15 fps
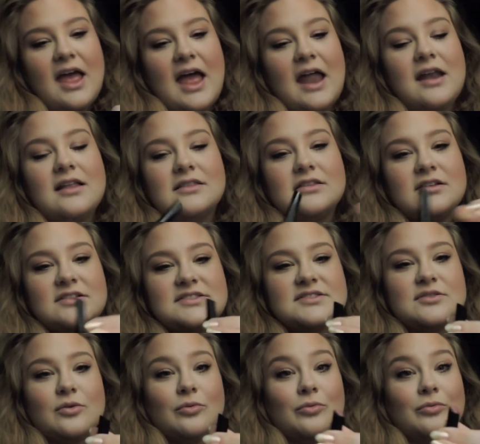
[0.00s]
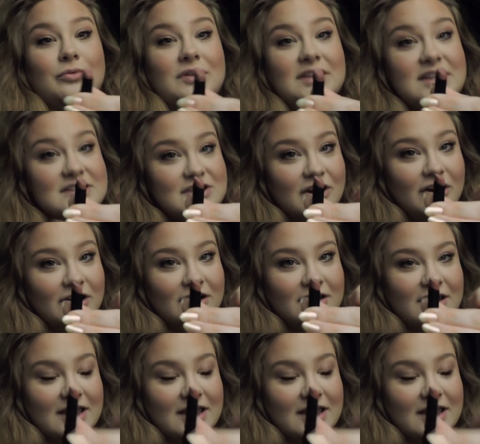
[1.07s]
and it looks really dark.